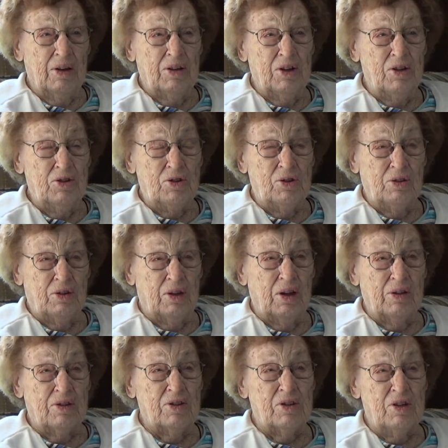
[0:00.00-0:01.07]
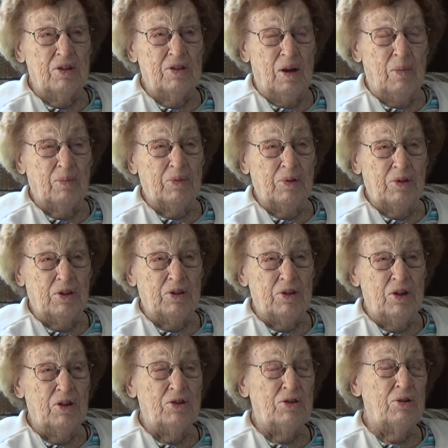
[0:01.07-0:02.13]
teacher, they'd say something to the
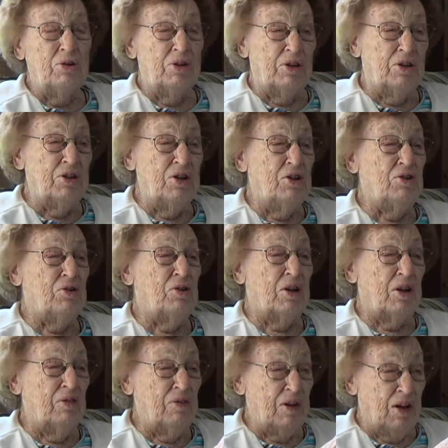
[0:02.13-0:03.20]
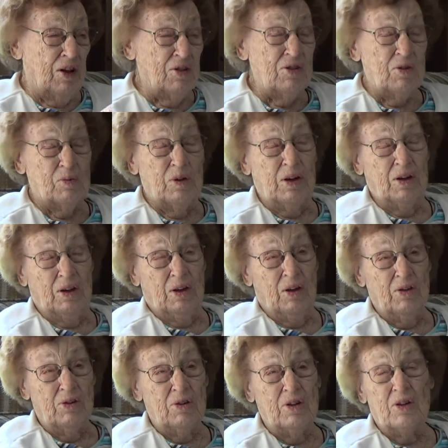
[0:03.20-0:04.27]
teacher, and the teacher would have to ask one of the
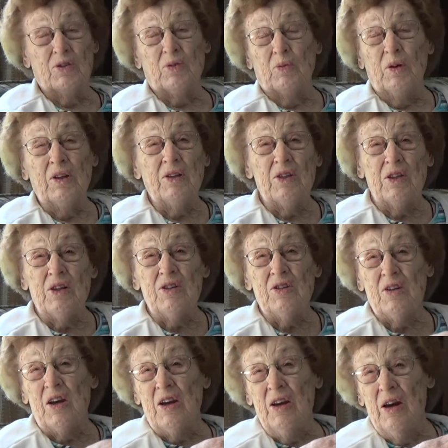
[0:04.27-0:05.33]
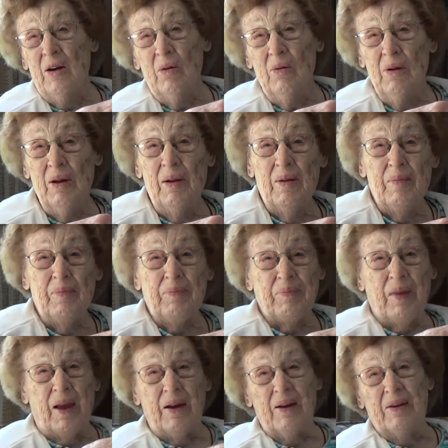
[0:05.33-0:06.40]
other kids, "What did they say now?"
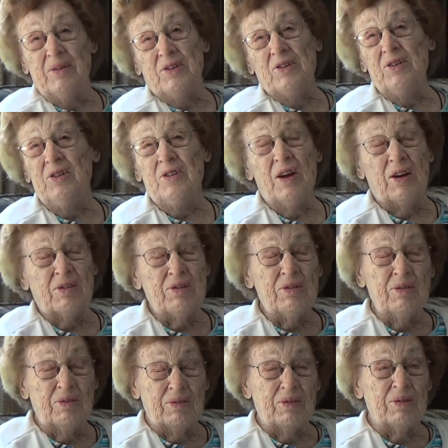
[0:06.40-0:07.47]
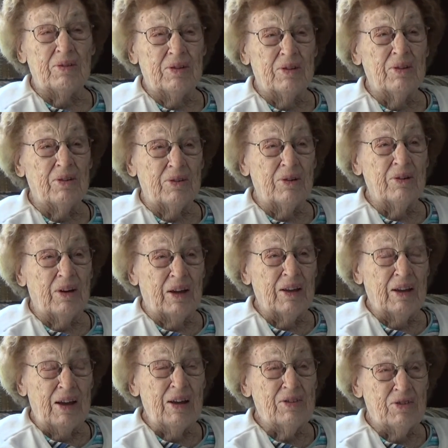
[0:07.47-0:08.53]
And just think to learn
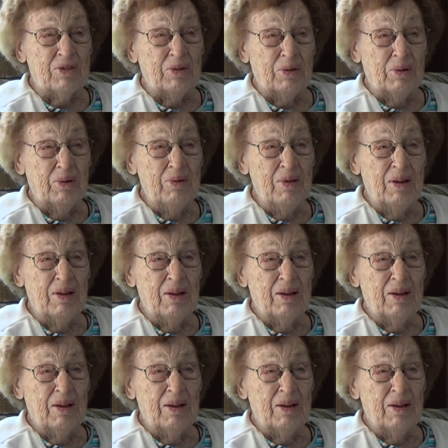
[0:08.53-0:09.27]
like that, you know.